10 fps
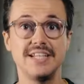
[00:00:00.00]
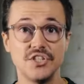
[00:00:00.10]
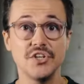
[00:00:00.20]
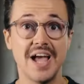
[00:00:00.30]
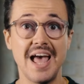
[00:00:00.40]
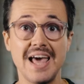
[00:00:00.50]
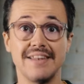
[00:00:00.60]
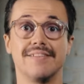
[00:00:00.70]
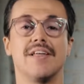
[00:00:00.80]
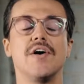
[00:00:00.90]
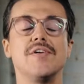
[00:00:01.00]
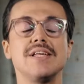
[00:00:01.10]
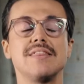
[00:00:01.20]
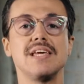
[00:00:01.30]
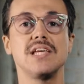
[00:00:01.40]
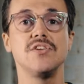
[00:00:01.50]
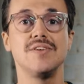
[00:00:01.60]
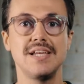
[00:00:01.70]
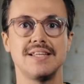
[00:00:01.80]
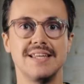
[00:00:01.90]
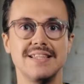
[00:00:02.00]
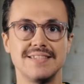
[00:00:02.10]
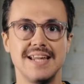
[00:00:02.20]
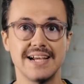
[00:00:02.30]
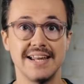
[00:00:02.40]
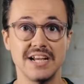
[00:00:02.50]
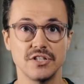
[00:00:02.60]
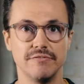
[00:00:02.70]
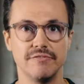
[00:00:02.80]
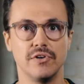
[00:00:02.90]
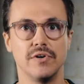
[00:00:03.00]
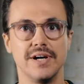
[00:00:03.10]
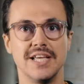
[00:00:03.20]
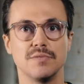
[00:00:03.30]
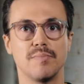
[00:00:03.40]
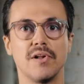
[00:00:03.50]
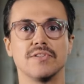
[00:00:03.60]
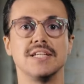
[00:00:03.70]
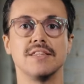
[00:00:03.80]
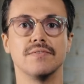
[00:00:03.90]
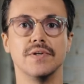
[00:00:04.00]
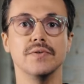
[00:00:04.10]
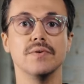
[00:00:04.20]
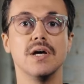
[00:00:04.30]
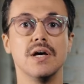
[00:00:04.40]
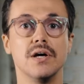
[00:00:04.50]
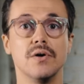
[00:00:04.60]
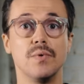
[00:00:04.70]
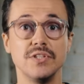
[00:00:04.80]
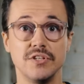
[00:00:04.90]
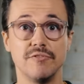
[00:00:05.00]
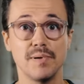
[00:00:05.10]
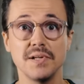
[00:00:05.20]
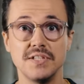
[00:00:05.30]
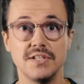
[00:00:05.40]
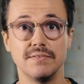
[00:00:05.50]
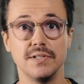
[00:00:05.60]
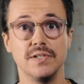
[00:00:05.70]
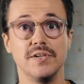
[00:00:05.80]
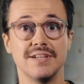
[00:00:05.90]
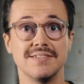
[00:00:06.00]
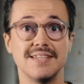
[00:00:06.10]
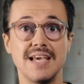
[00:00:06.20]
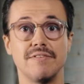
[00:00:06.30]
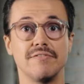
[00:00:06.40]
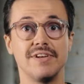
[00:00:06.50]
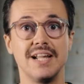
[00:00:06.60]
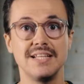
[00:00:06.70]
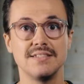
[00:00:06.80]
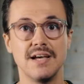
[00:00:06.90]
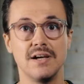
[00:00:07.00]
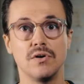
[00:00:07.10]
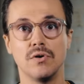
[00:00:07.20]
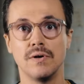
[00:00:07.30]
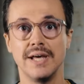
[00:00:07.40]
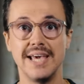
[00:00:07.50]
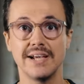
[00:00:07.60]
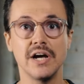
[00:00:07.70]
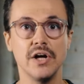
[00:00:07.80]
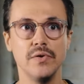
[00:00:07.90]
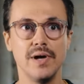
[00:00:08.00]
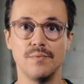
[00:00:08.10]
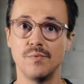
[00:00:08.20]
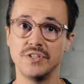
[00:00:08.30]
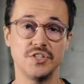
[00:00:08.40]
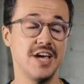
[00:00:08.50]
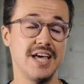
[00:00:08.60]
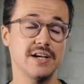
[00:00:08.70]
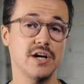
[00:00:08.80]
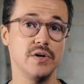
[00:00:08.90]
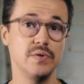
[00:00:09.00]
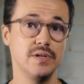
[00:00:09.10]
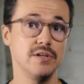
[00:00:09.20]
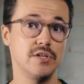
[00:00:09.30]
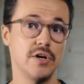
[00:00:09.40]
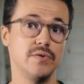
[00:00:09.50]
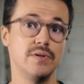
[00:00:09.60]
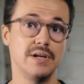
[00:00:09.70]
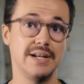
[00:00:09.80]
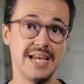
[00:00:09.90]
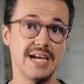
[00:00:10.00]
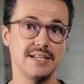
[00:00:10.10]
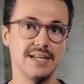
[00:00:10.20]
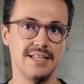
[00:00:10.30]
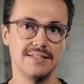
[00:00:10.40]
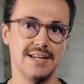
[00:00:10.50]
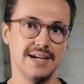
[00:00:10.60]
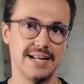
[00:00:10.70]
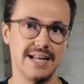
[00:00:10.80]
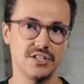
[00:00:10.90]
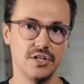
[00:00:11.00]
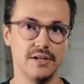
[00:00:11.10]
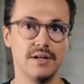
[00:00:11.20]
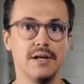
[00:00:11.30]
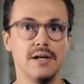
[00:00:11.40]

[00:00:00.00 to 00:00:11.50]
Yes, you can. The only thing you need an internet connection for is plotting the route. Once you've plotted a route, you can save it for later or hit go. And once you hit go, you don't need an internet connection.